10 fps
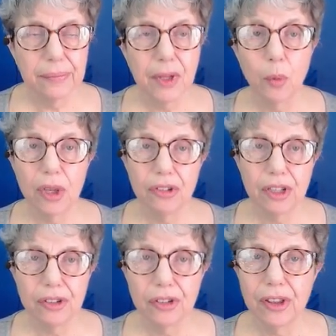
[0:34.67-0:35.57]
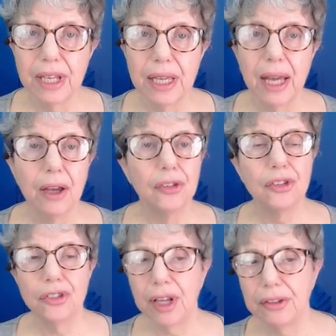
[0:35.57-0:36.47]
which is the
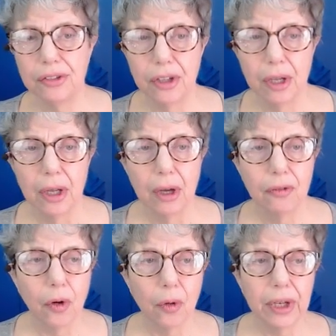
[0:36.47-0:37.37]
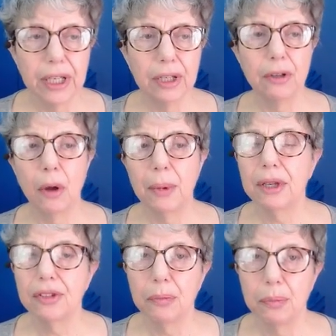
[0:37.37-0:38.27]
Centre for
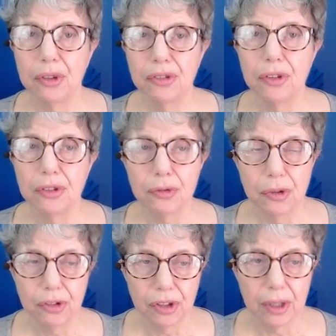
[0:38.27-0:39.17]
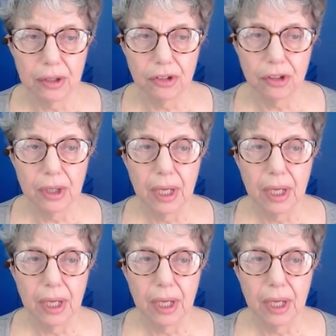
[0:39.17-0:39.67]
Economics and Business Research,